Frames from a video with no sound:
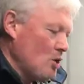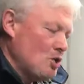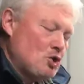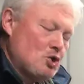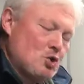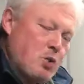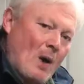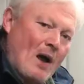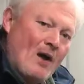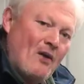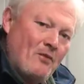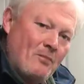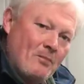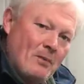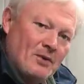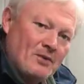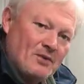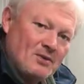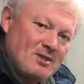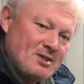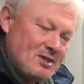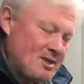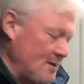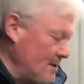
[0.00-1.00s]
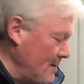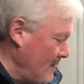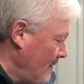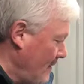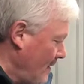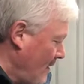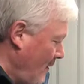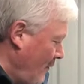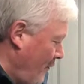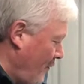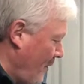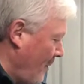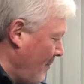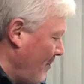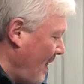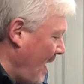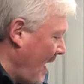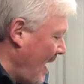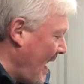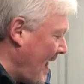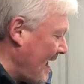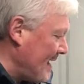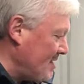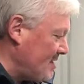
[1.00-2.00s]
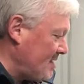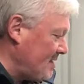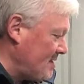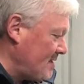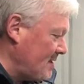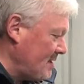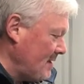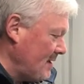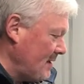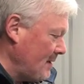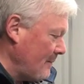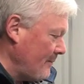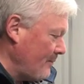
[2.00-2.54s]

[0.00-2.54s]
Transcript: 12 months from the last...